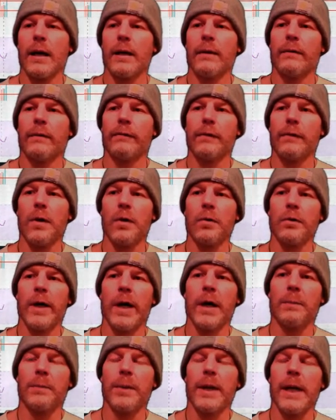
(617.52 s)
float
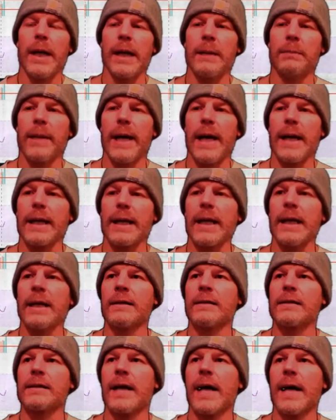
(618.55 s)
up and back
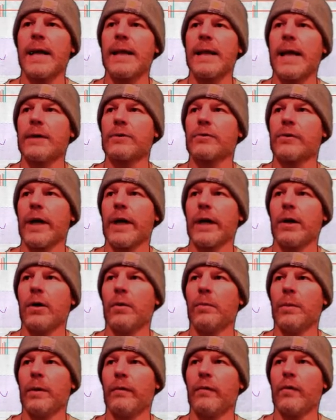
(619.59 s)
inside that triangle
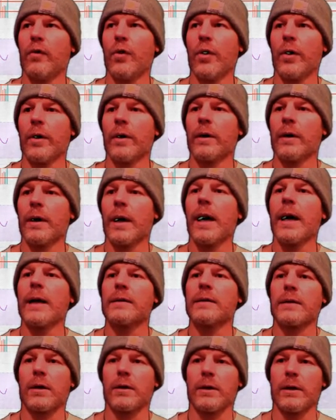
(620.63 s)
before I
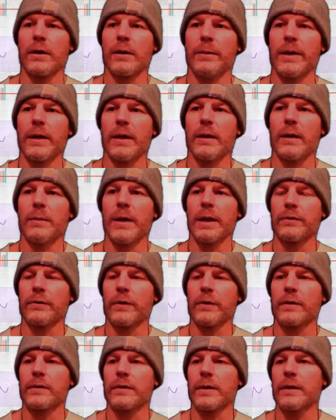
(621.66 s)
started to become
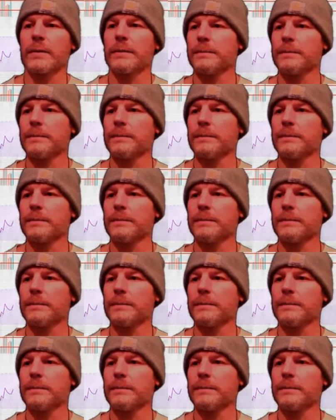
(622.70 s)
interested.